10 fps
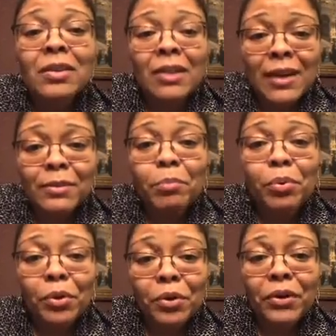So that's
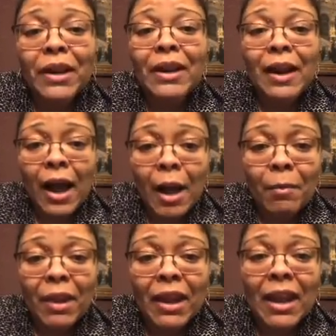pretty
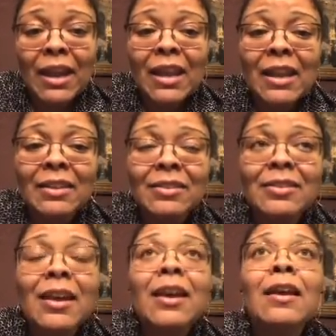common, and it is